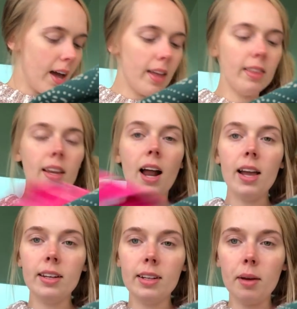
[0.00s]
And then I
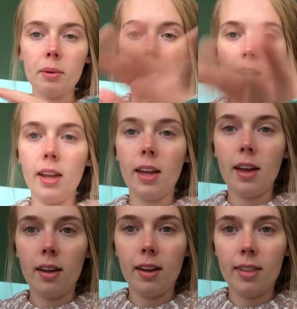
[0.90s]
ended up getting
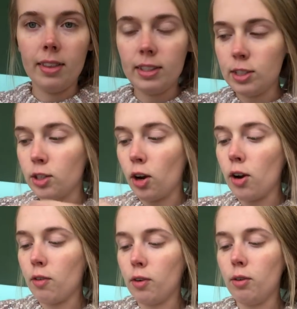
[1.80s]
this
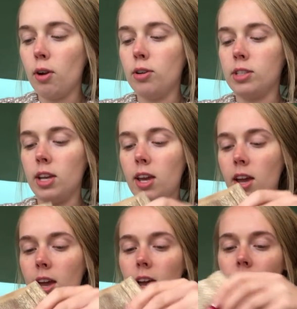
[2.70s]
skirt for Rosie,
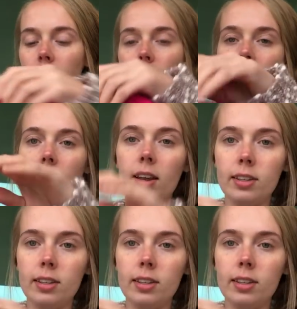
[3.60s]
and